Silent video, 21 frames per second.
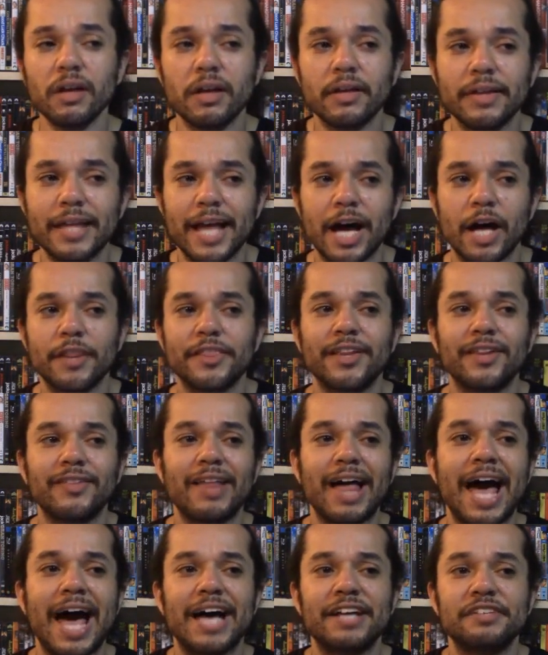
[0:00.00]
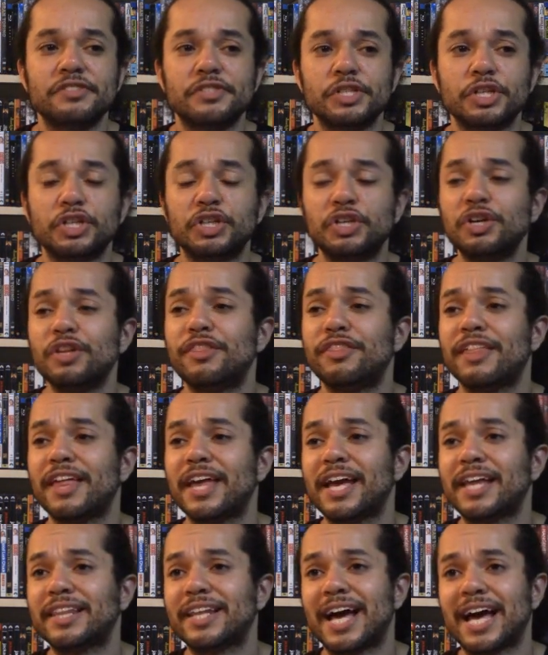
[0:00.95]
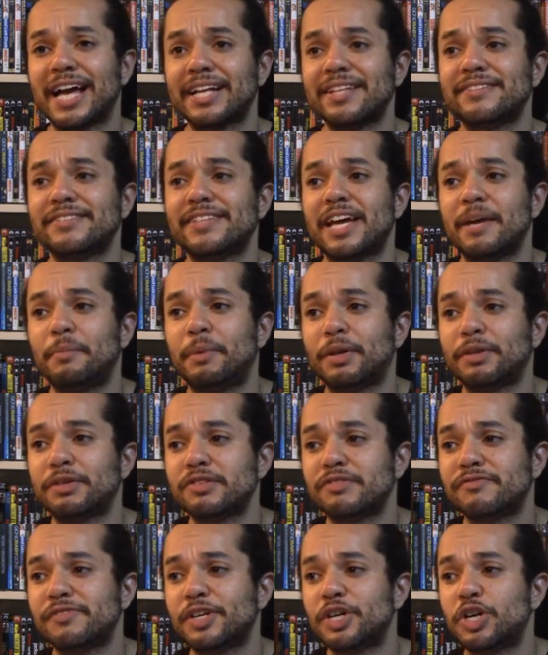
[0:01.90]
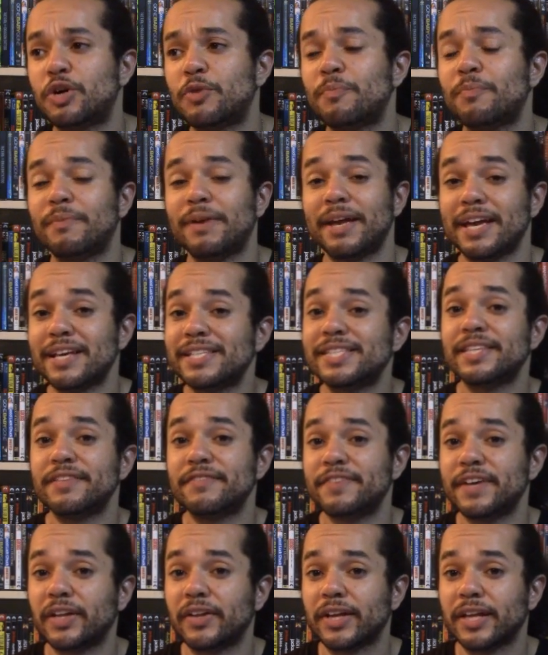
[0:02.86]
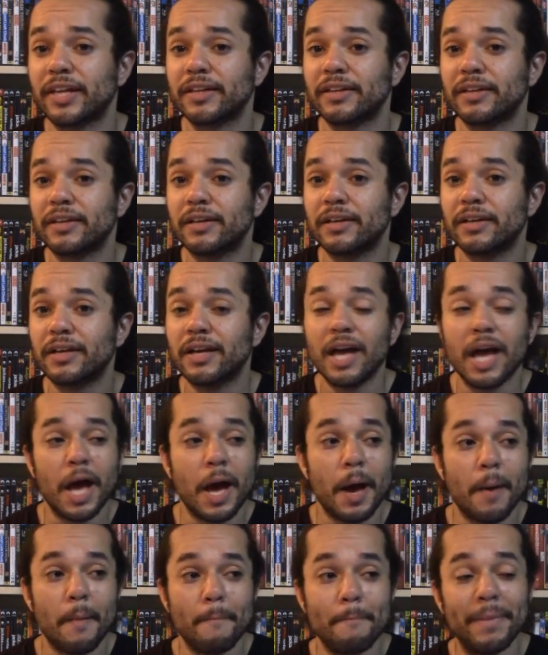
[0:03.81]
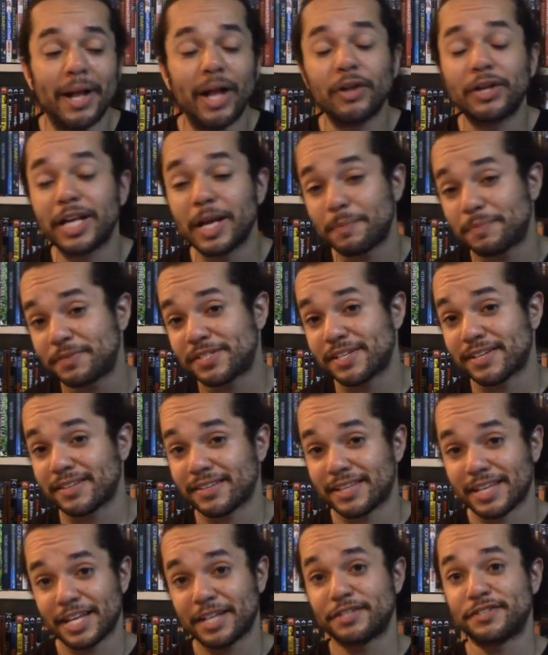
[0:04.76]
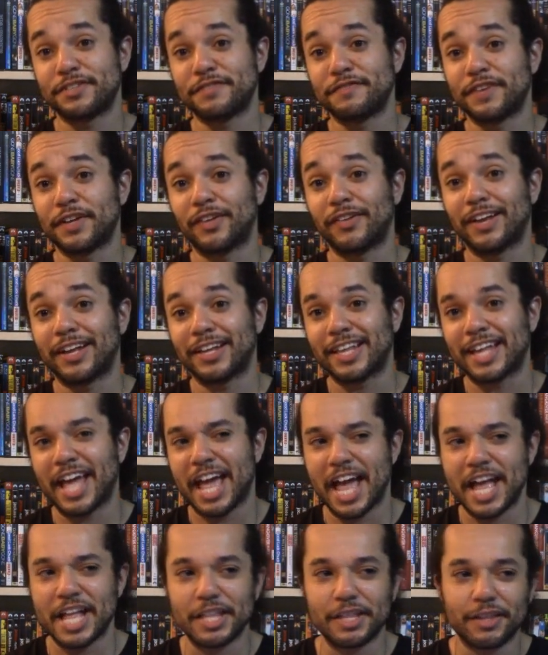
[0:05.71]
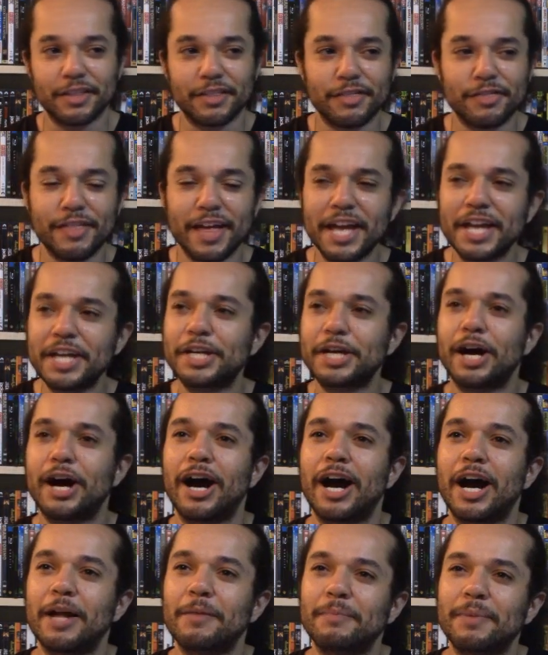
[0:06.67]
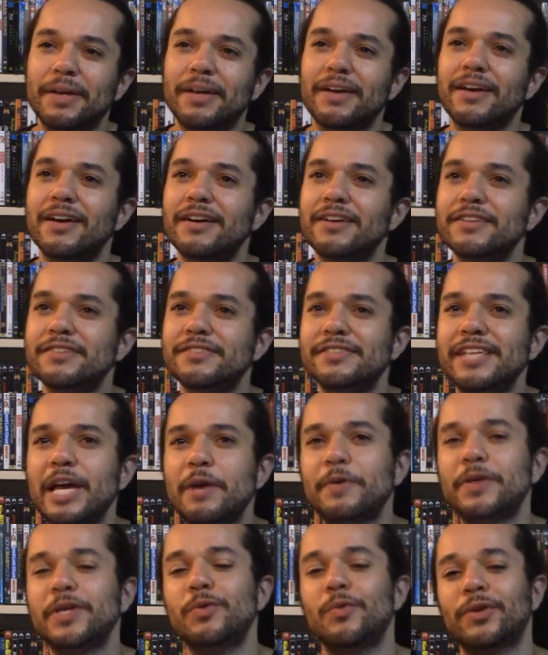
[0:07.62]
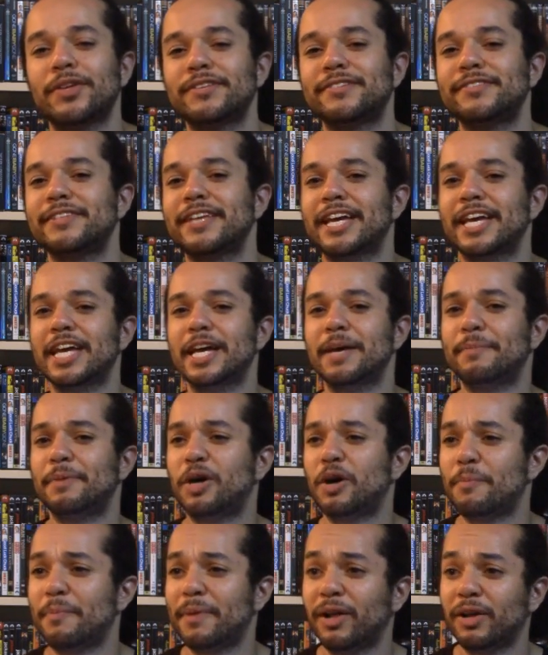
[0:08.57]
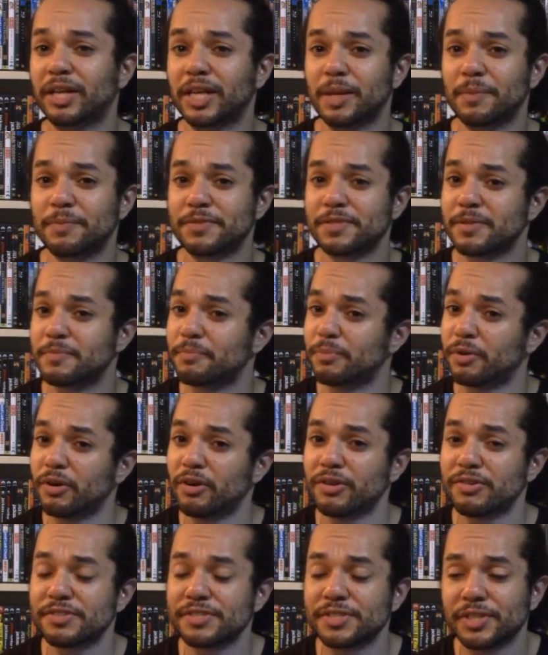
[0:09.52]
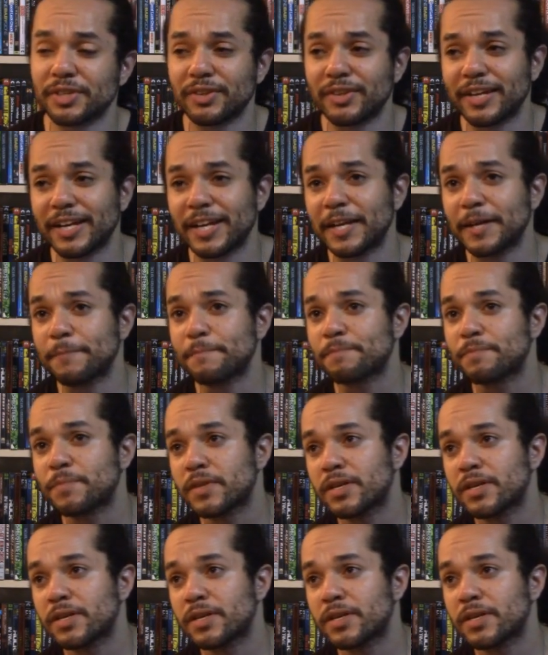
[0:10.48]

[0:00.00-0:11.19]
Now, the last good thing that I can say about this film is the villain. Mel Gibson is the villain, and thank God, because say what you want to say about Mel Gibson personally,